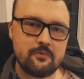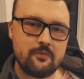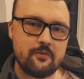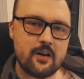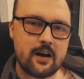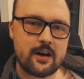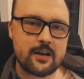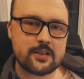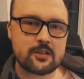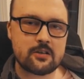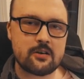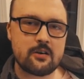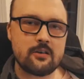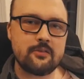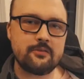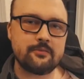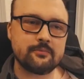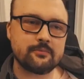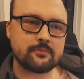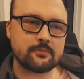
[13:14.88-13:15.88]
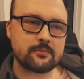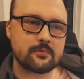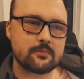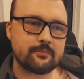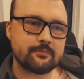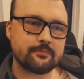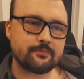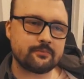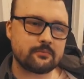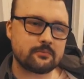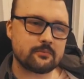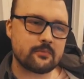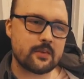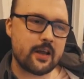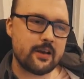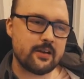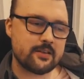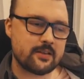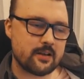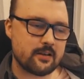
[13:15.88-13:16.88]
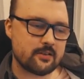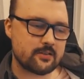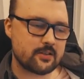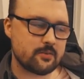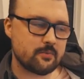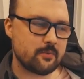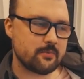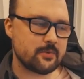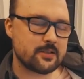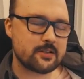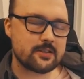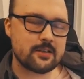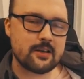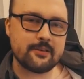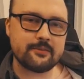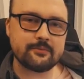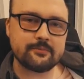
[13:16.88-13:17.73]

Very true. Anything else you want me to say?